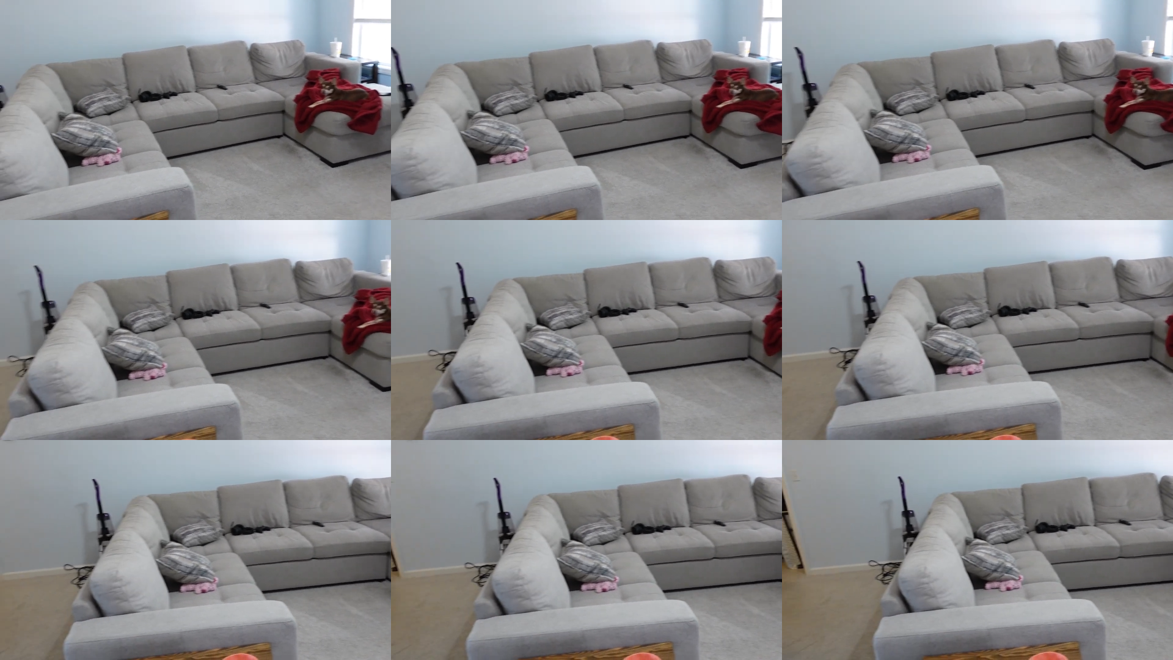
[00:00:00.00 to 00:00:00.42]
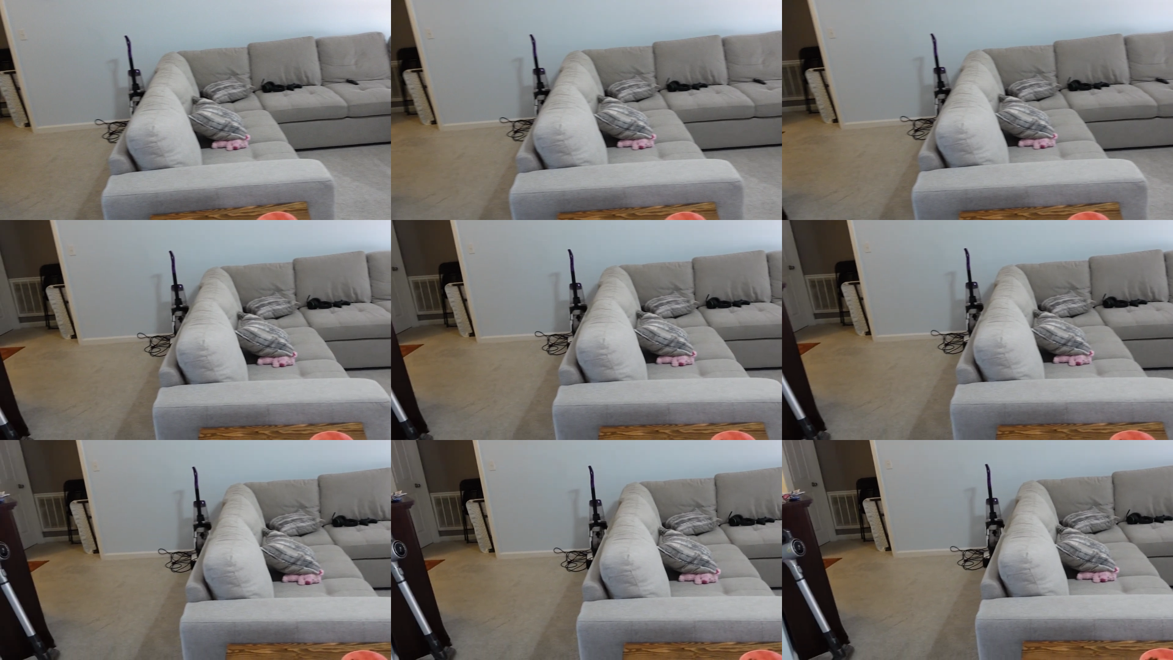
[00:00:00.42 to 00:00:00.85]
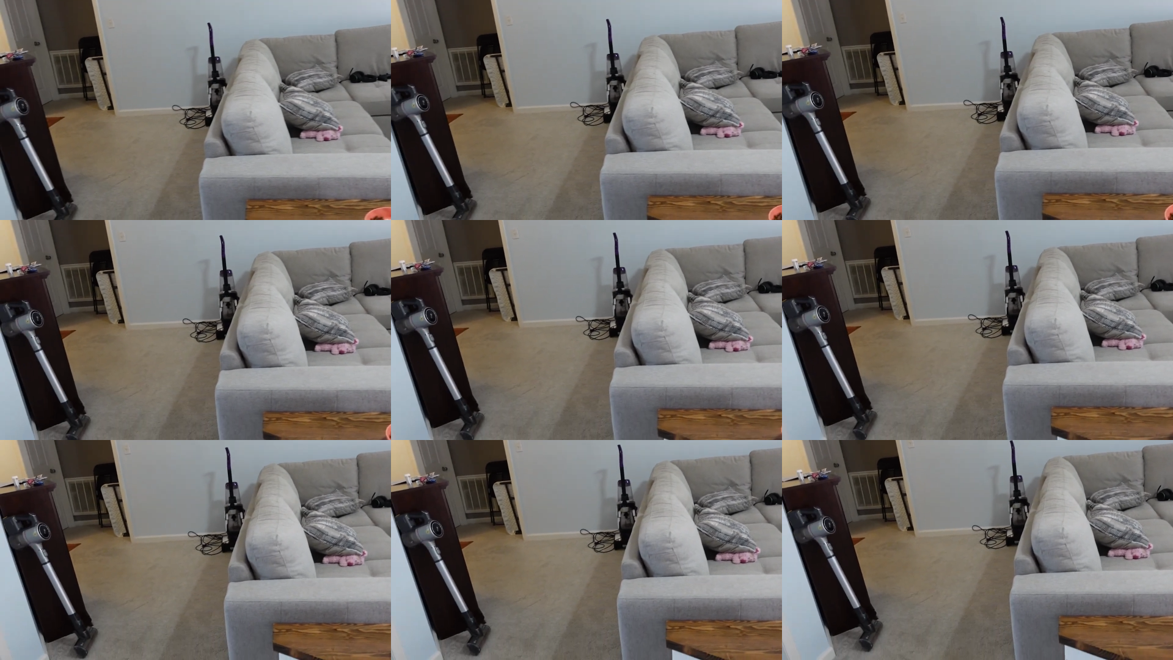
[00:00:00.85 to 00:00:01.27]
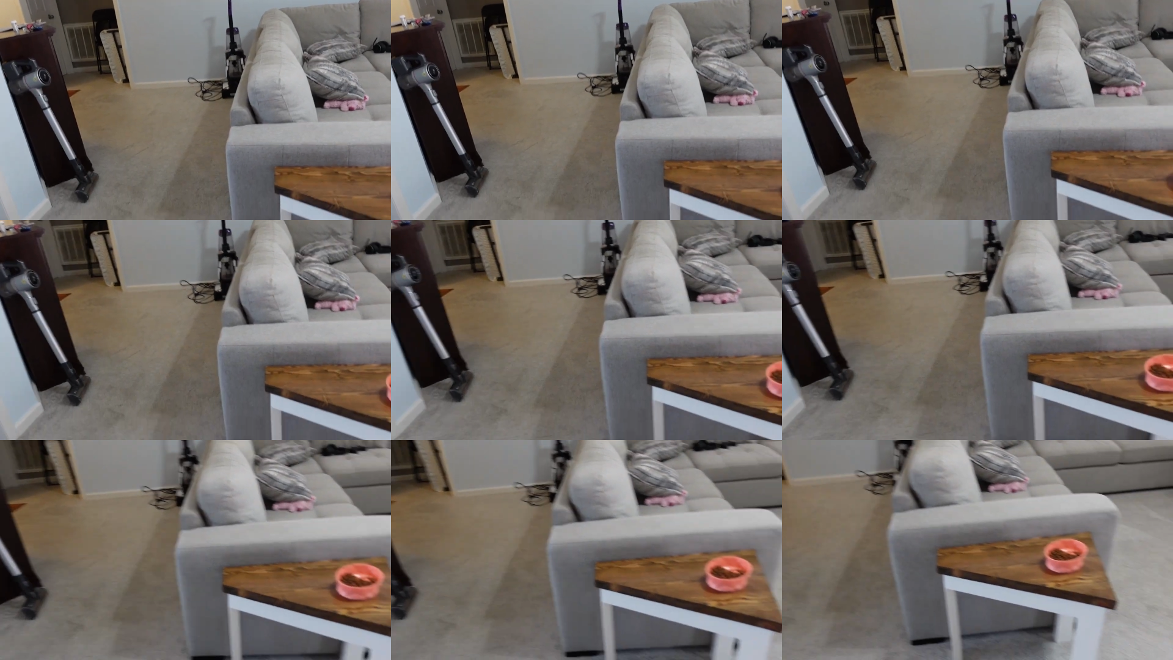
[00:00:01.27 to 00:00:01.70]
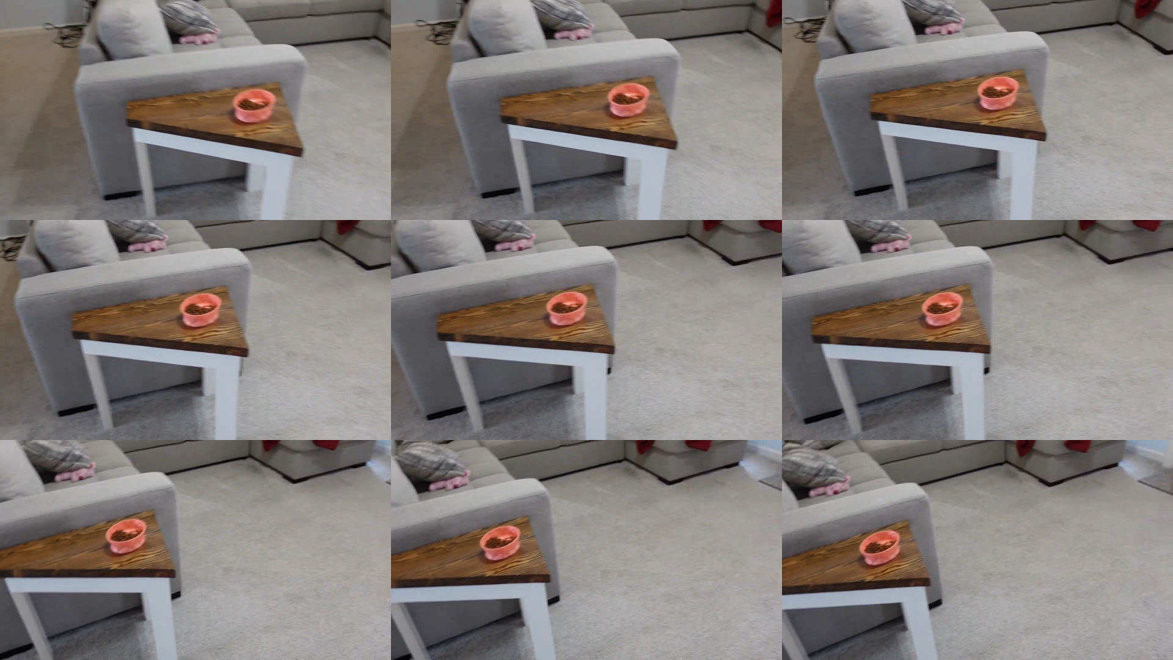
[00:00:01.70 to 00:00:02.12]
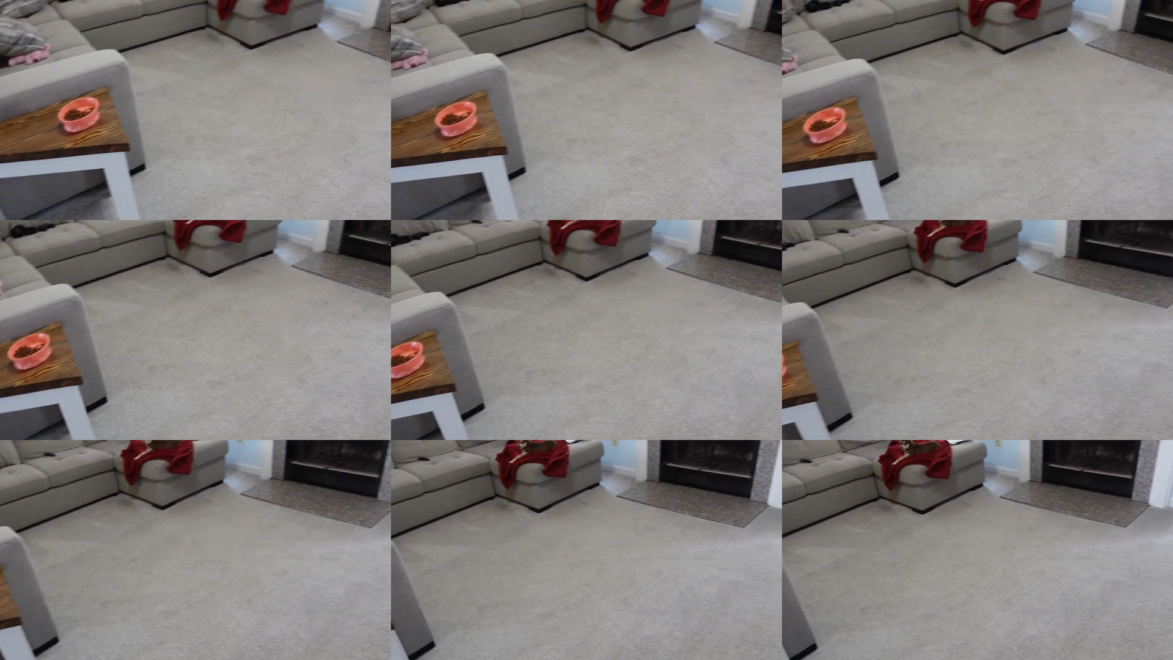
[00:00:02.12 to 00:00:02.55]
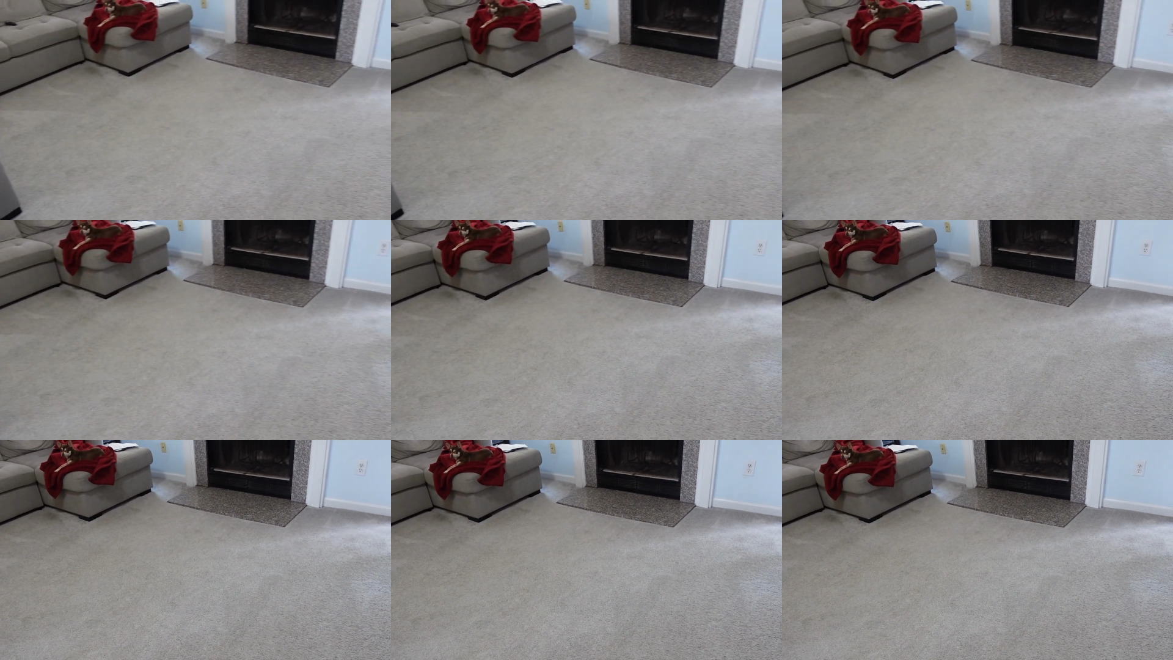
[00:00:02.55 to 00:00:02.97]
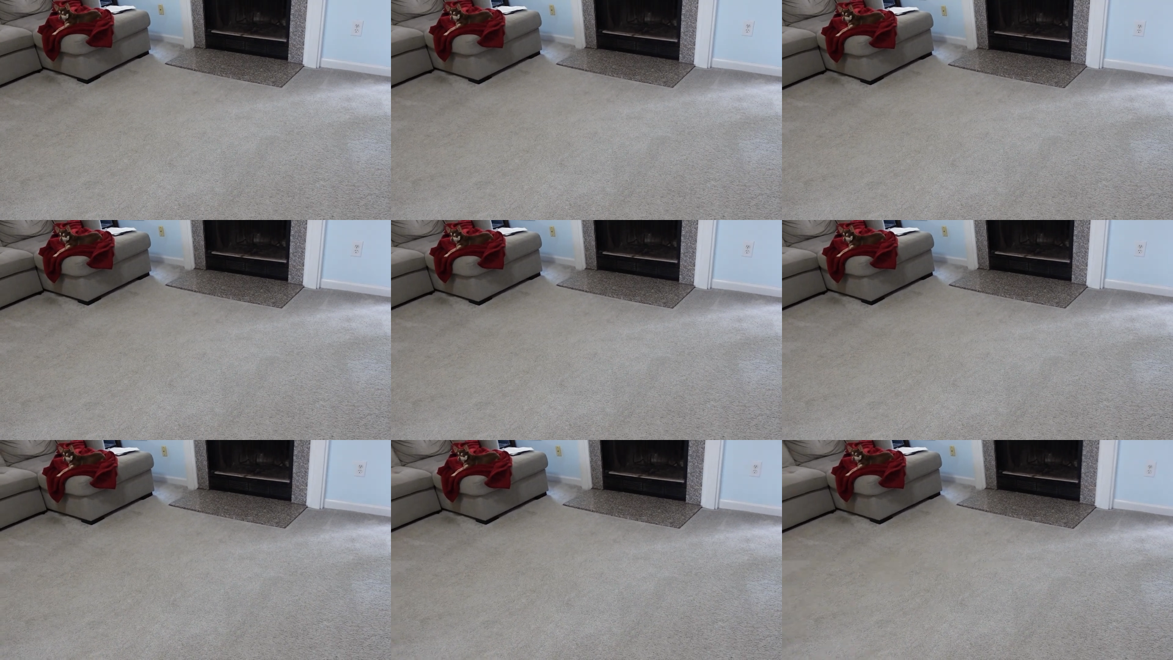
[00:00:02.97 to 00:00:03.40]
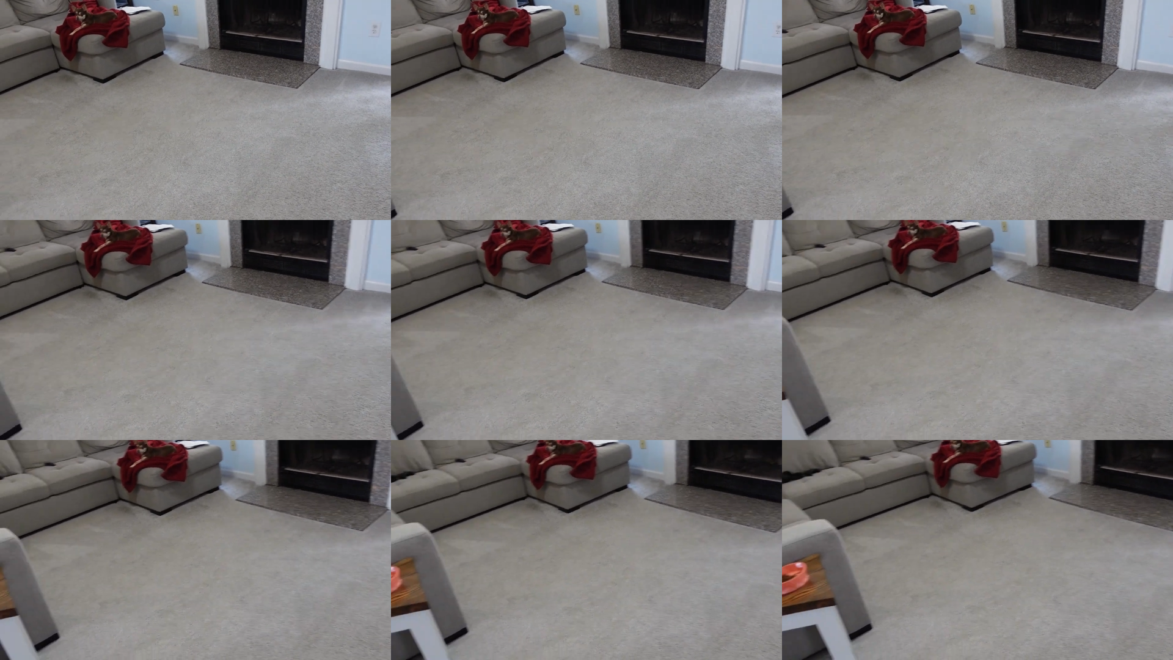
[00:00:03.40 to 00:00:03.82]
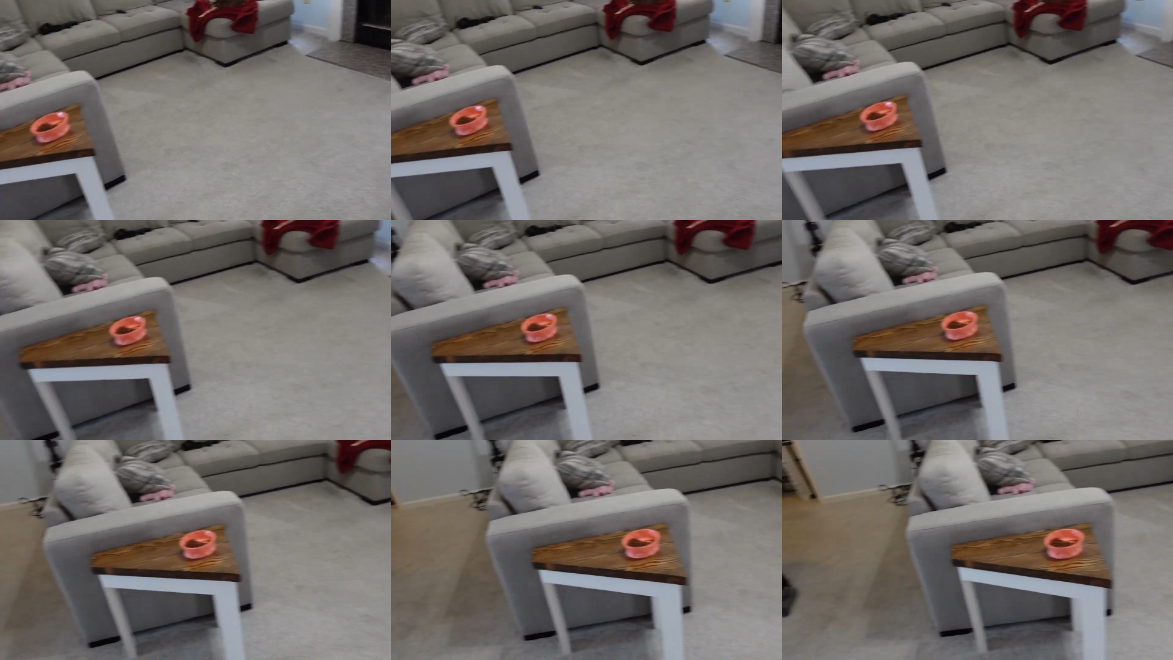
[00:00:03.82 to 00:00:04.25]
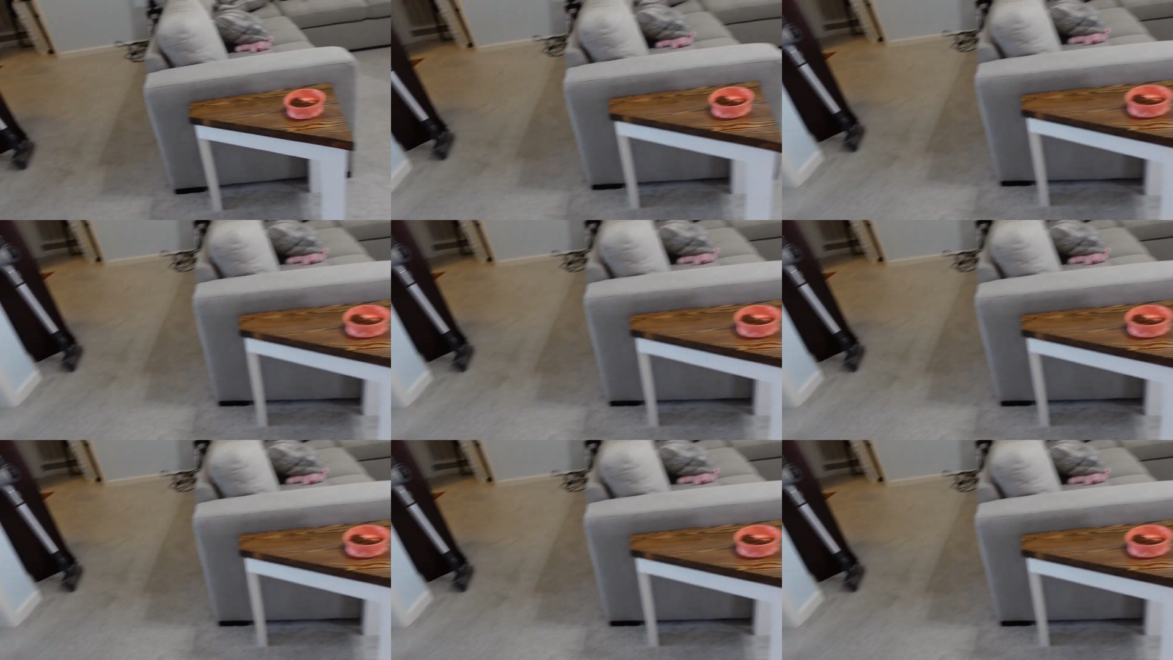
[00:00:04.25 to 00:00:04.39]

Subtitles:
Nobody's mouth can be seen.